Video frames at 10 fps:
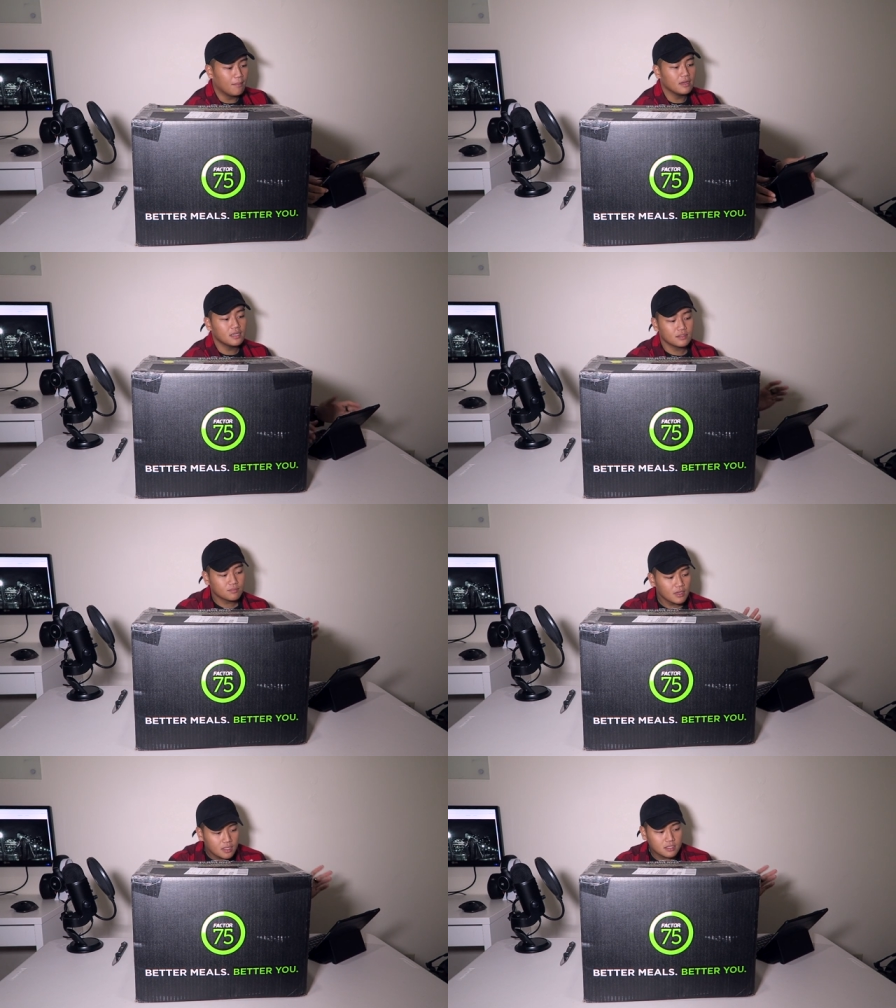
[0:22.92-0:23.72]
I'm gonna
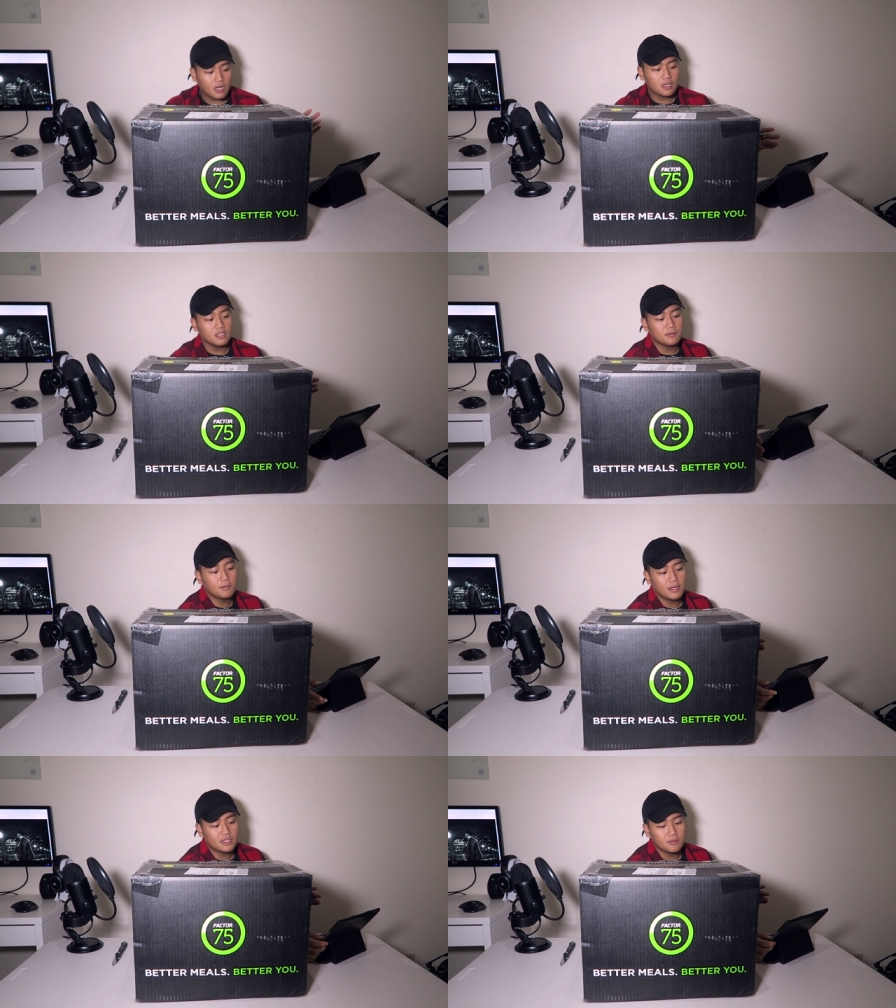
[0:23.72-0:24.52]
talk a little
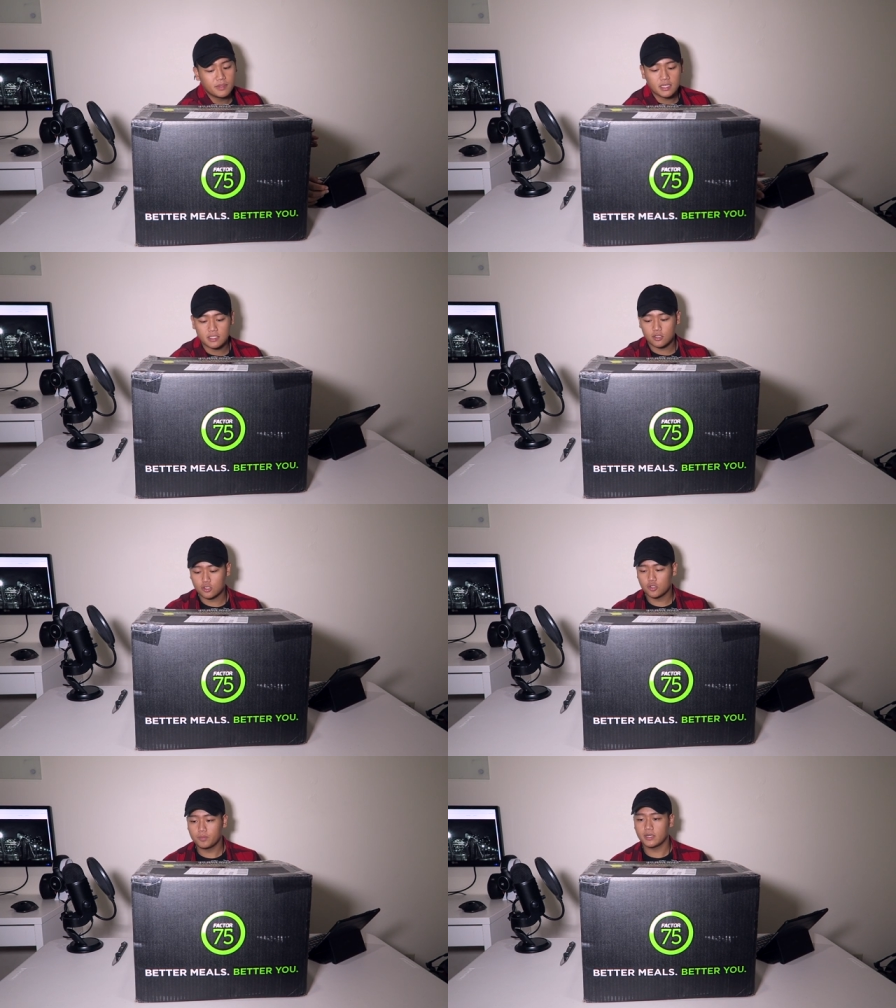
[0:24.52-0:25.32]
bit about them because
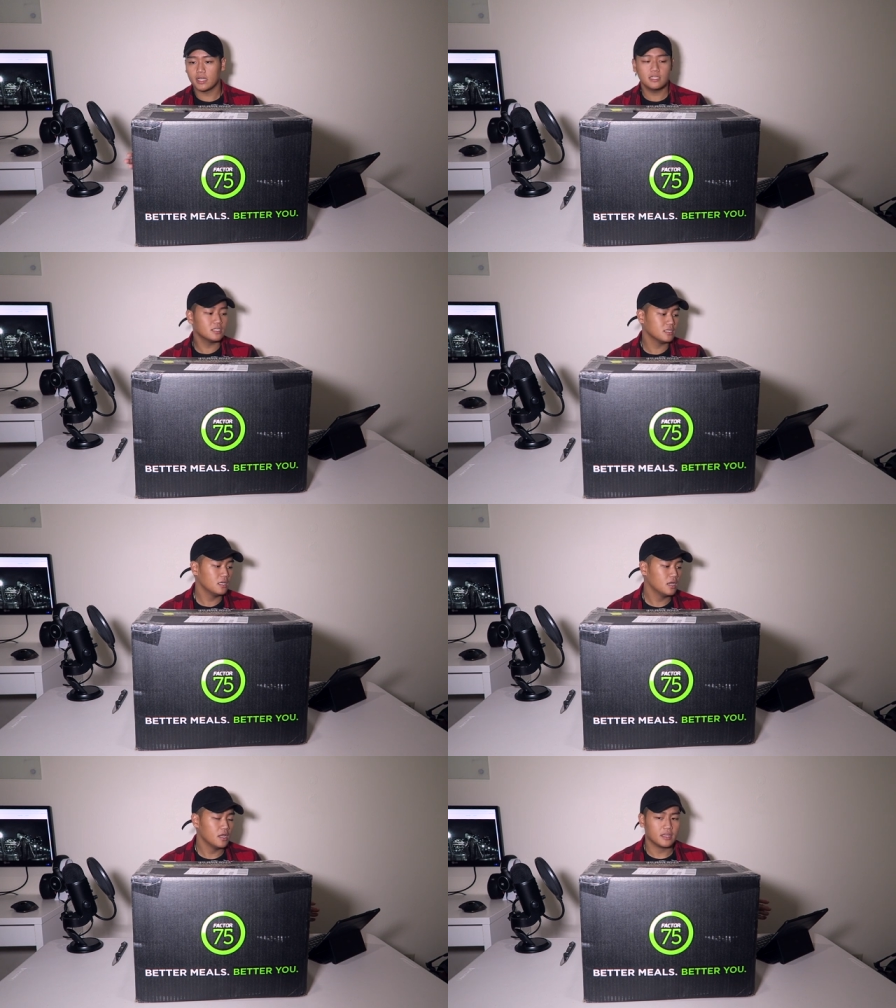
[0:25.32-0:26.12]
they're super nice.